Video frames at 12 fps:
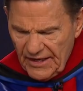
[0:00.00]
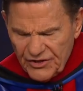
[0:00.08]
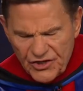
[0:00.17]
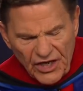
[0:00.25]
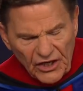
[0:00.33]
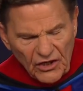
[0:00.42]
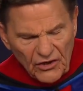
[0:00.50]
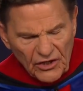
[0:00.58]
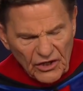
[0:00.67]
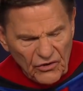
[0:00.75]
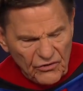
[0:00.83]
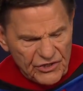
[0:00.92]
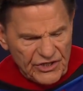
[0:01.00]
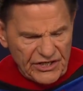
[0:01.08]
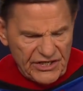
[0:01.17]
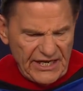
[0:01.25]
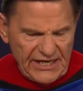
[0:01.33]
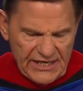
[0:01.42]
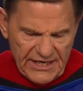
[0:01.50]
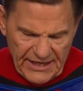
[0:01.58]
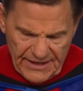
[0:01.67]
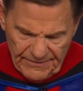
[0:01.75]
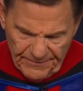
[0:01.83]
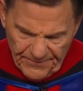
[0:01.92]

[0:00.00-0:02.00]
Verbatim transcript: Let's take a look at Luke 16:10.